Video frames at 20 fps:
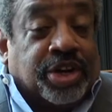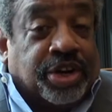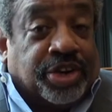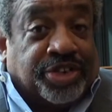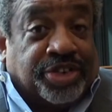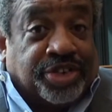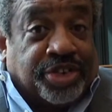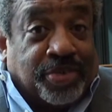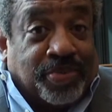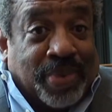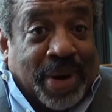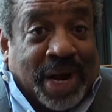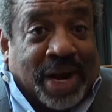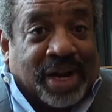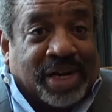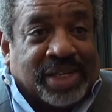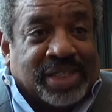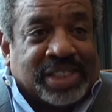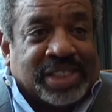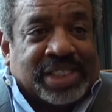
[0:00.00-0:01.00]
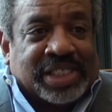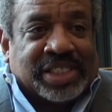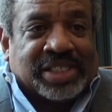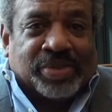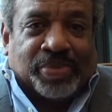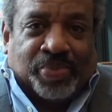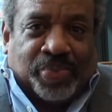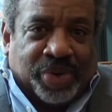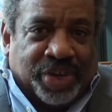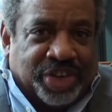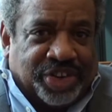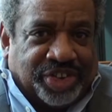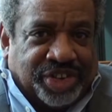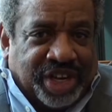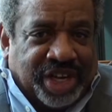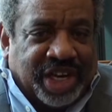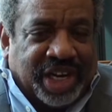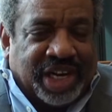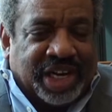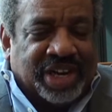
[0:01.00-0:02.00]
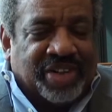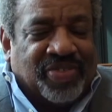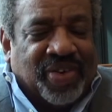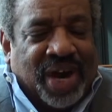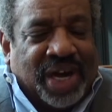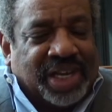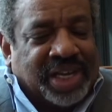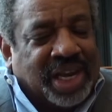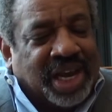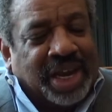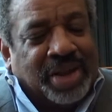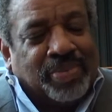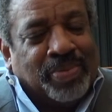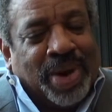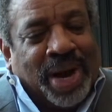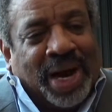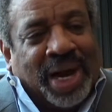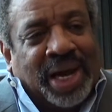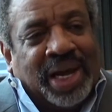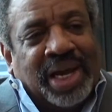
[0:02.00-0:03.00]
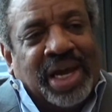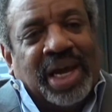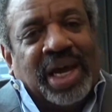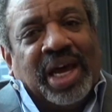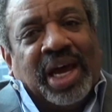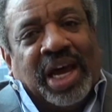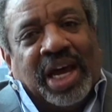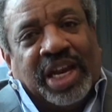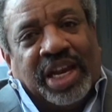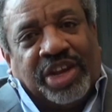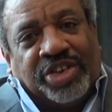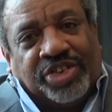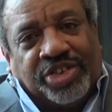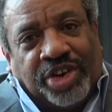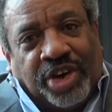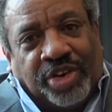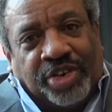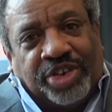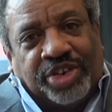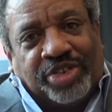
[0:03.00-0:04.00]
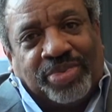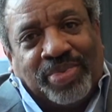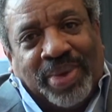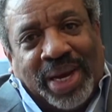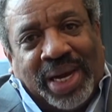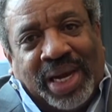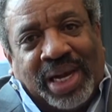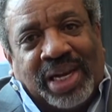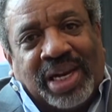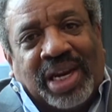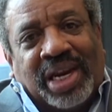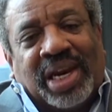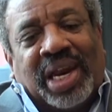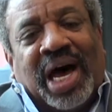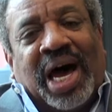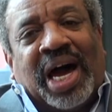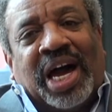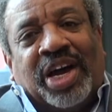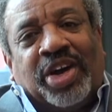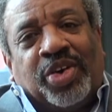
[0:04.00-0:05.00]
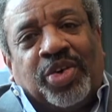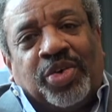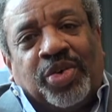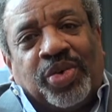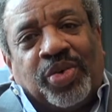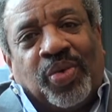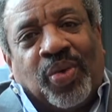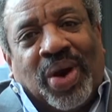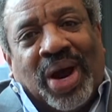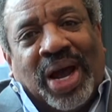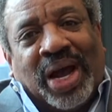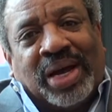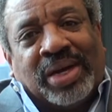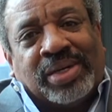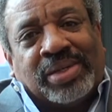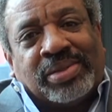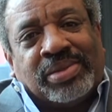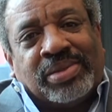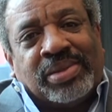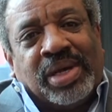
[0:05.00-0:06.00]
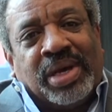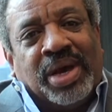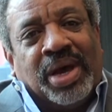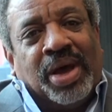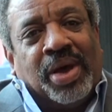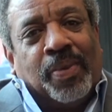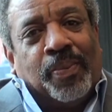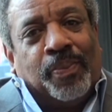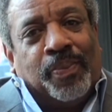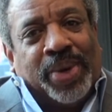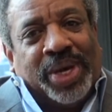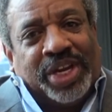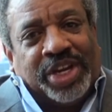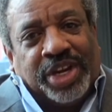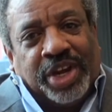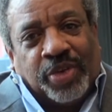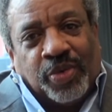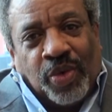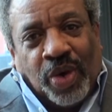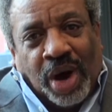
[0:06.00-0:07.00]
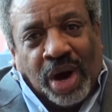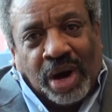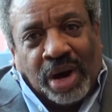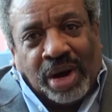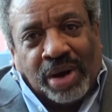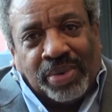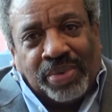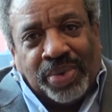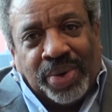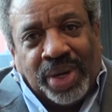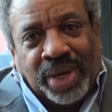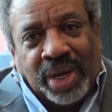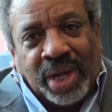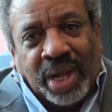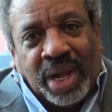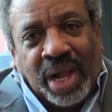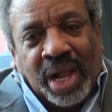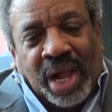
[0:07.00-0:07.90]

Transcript: The Good Samaritan, the priest and the Levite came by and they saw this man lying on the ground, beaten and robbed.